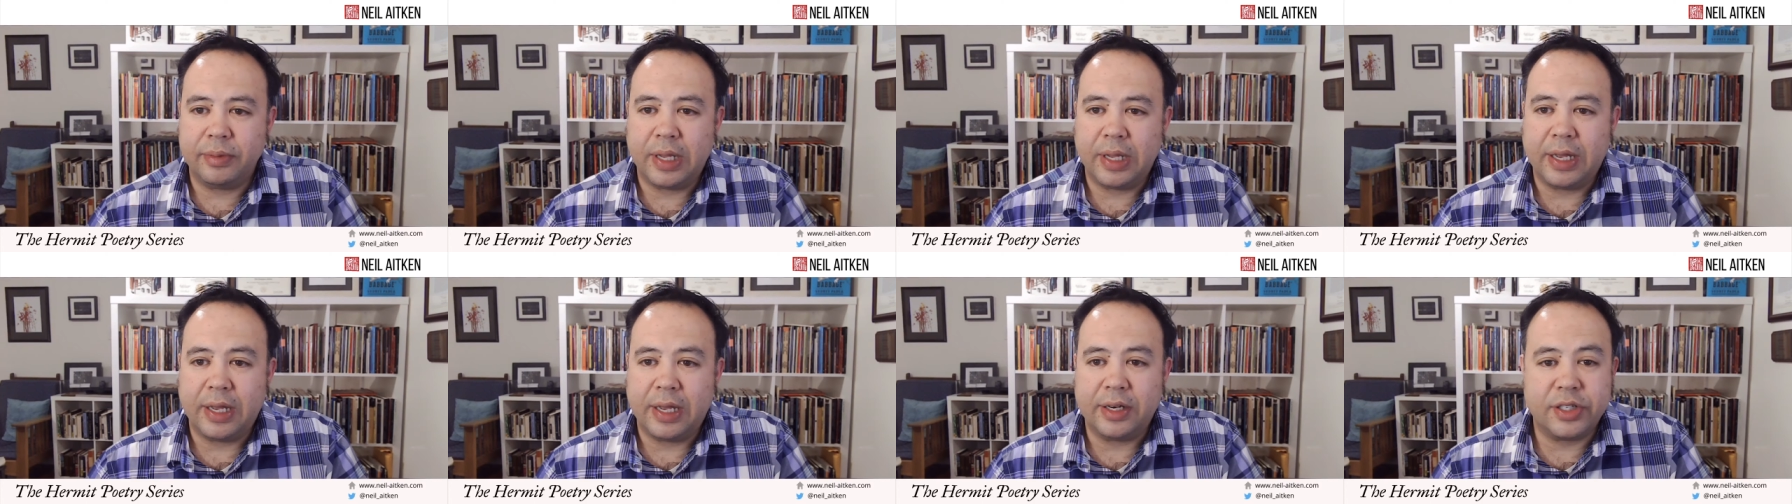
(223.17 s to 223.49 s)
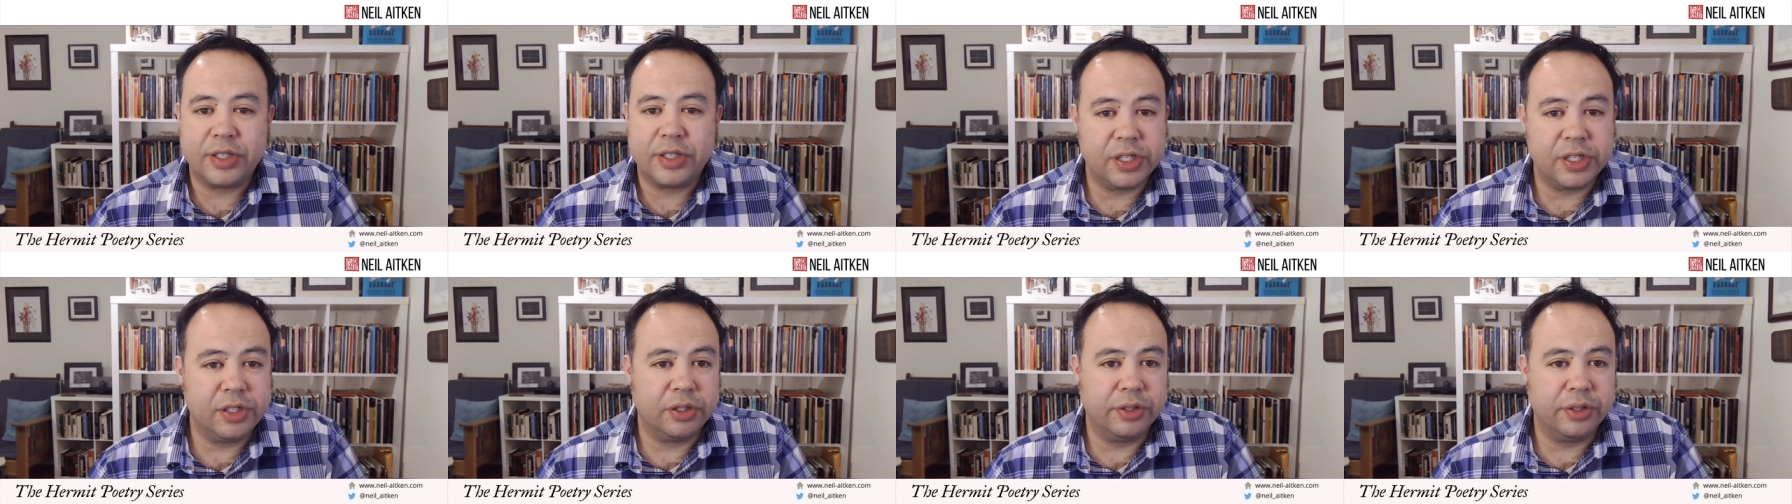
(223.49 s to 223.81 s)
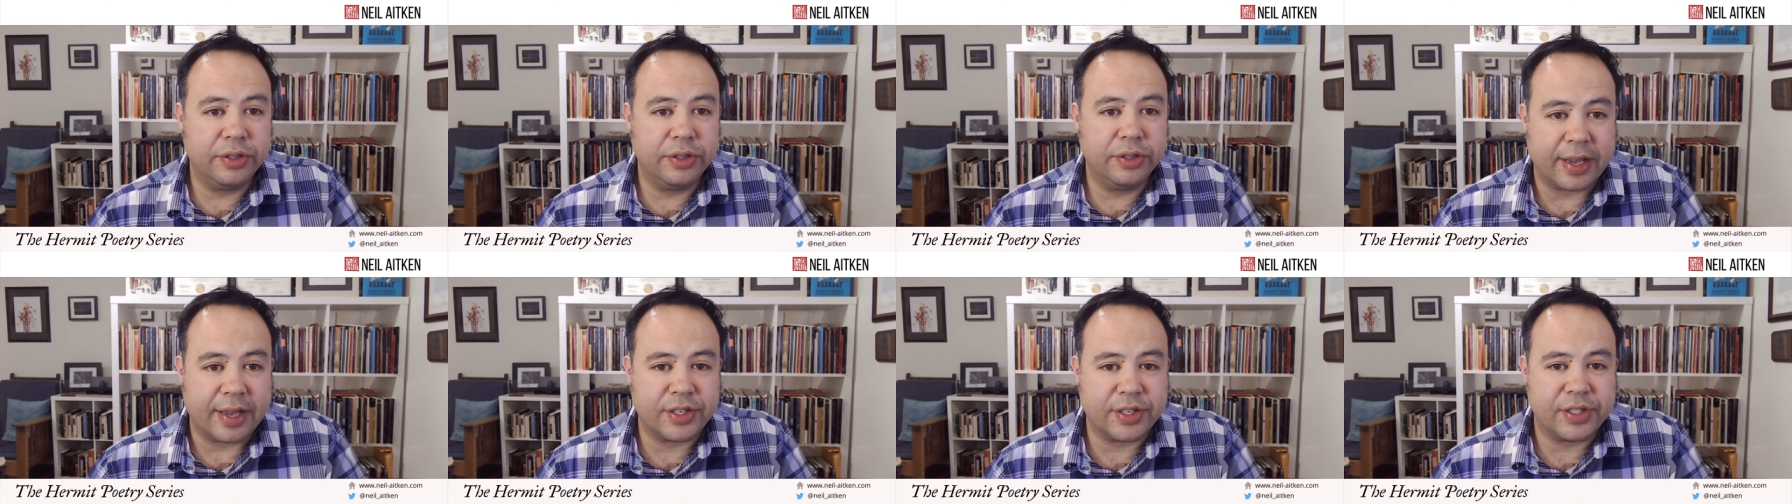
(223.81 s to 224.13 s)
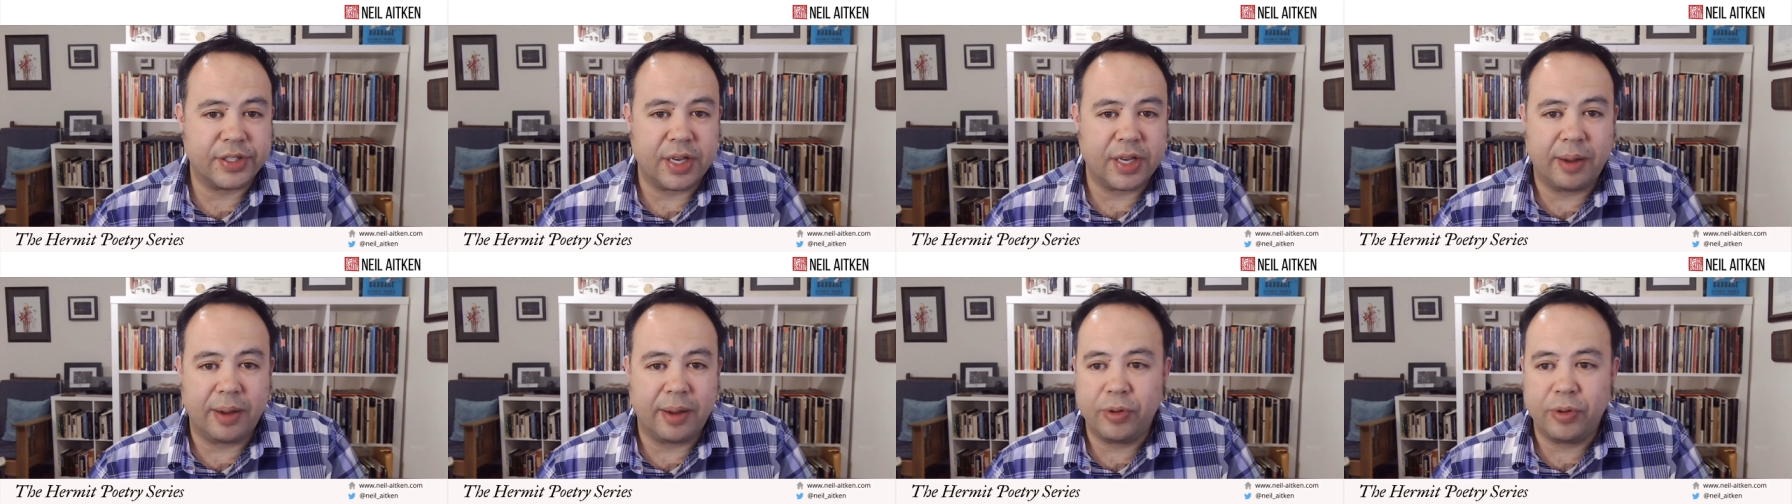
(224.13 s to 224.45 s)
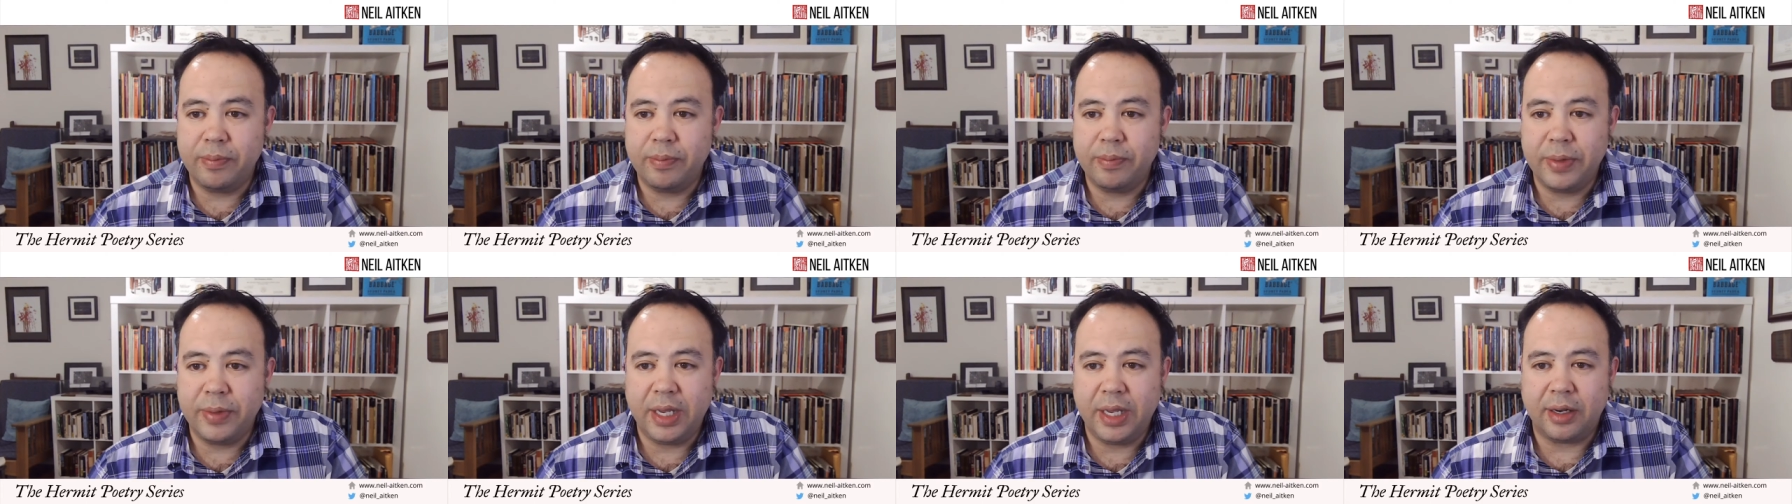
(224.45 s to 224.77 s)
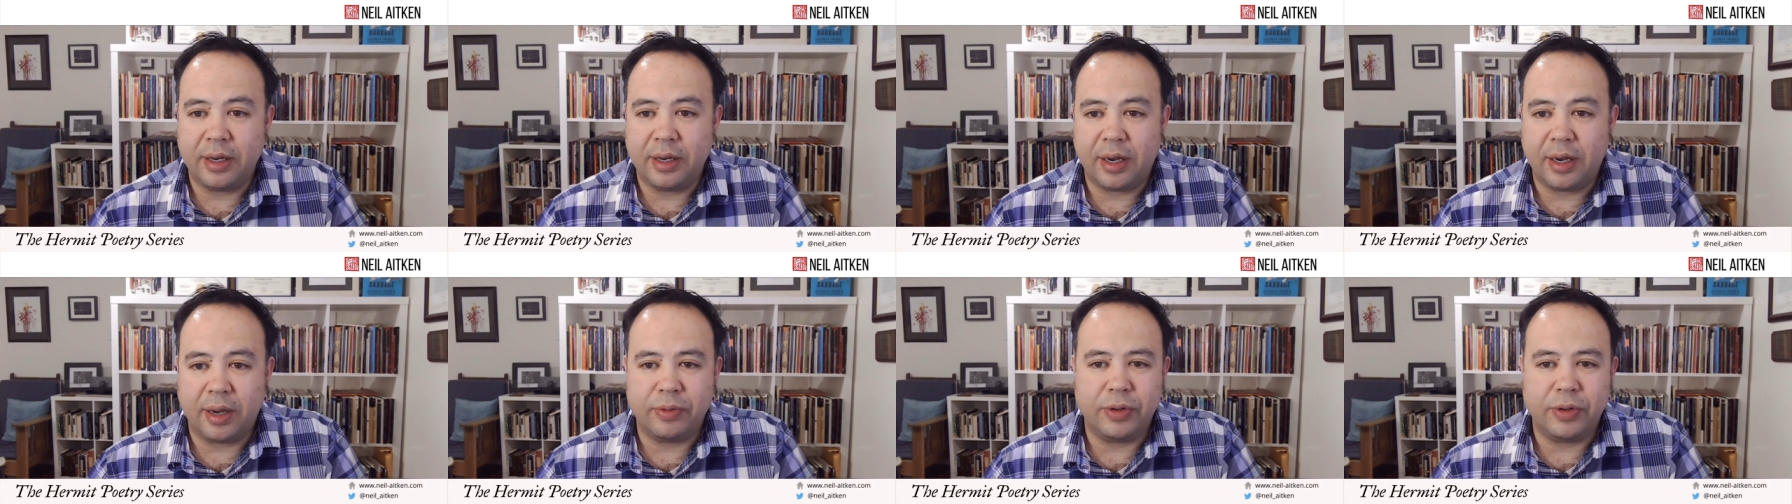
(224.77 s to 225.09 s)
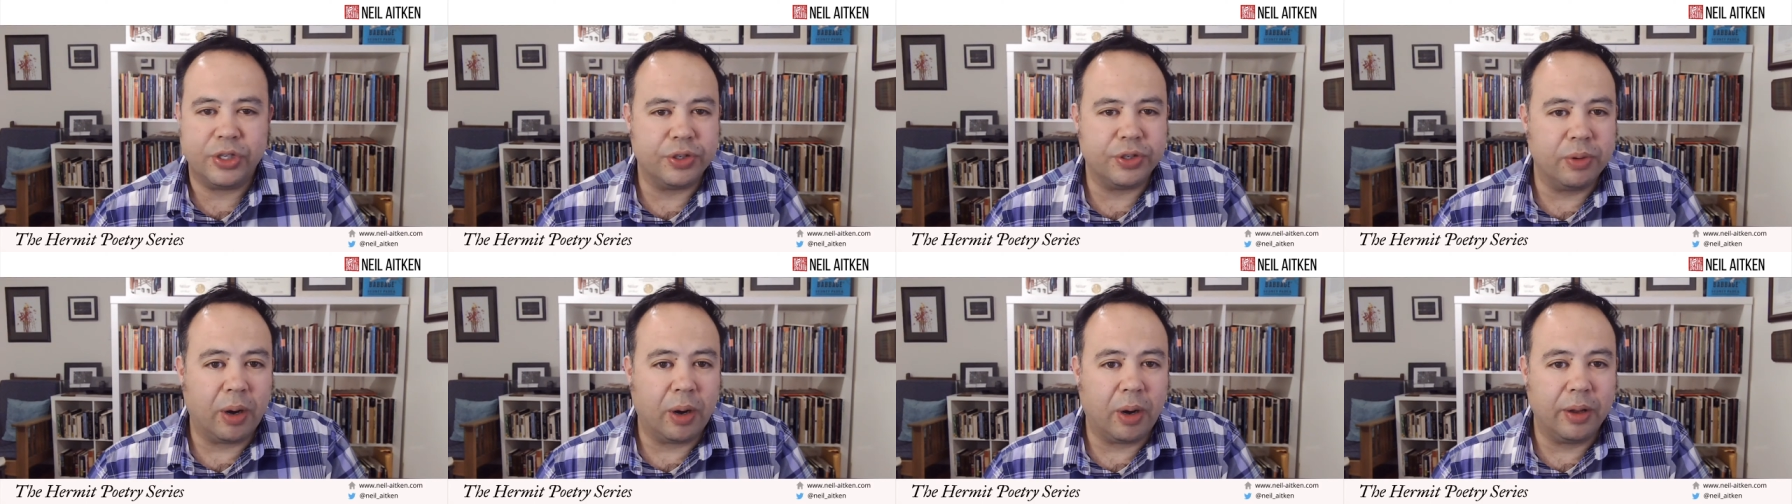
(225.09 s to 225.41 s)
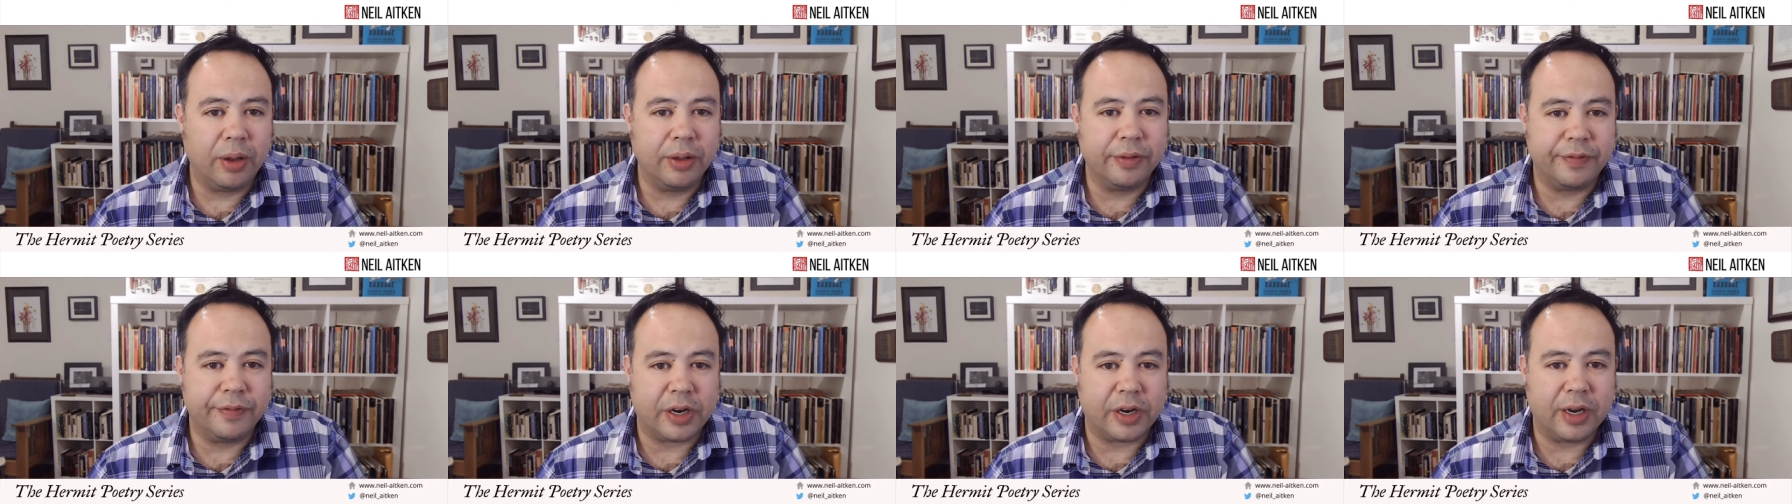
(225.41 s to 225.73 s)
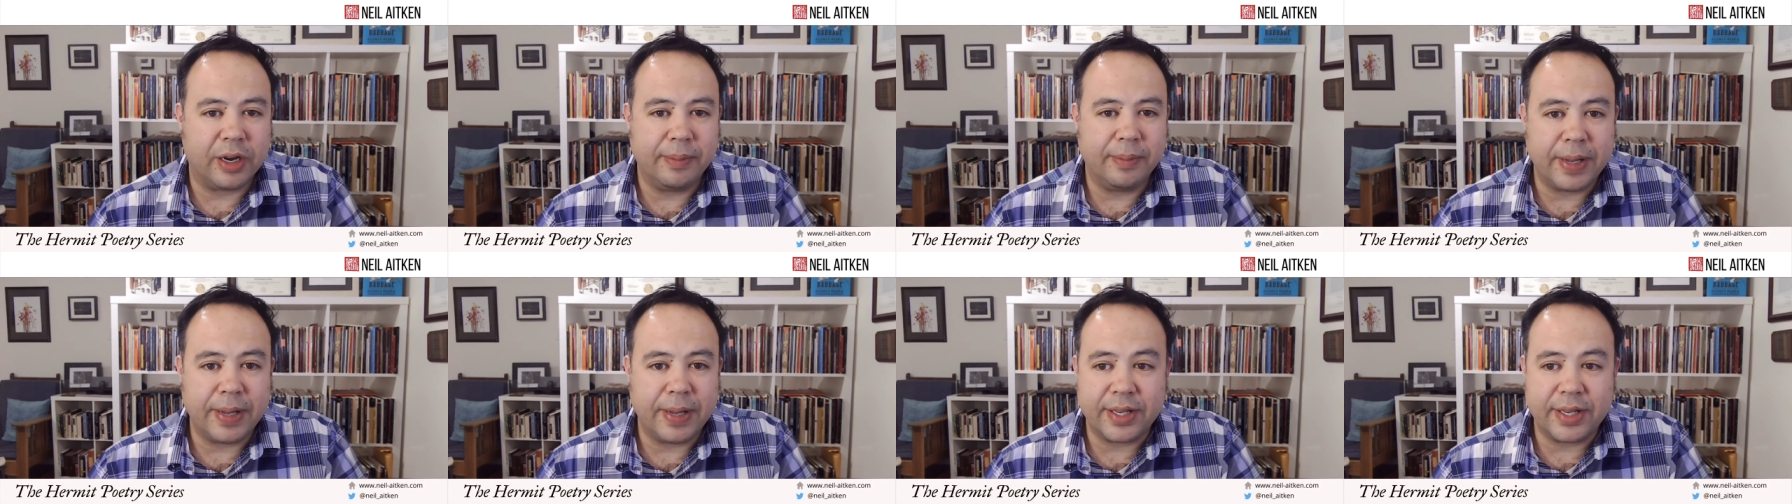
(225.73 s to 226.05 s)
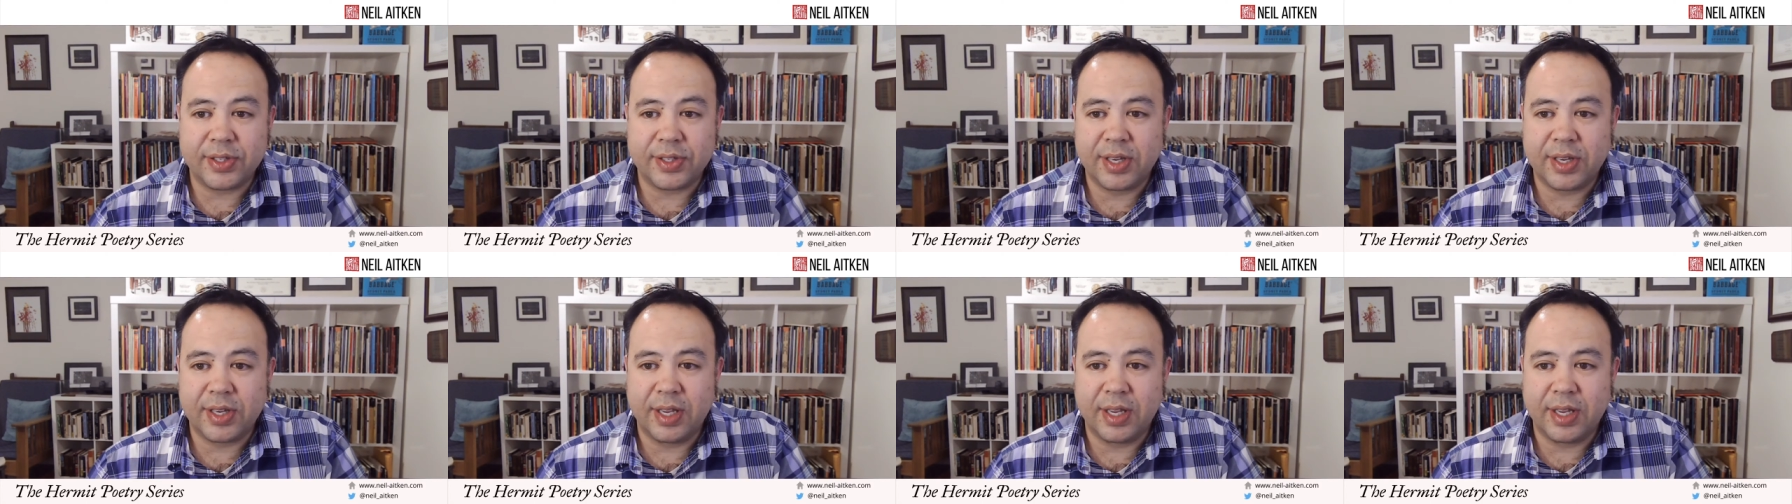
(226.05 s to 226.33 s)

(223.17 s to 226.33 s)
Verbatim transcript: until next time we meet, I wish you all the very best.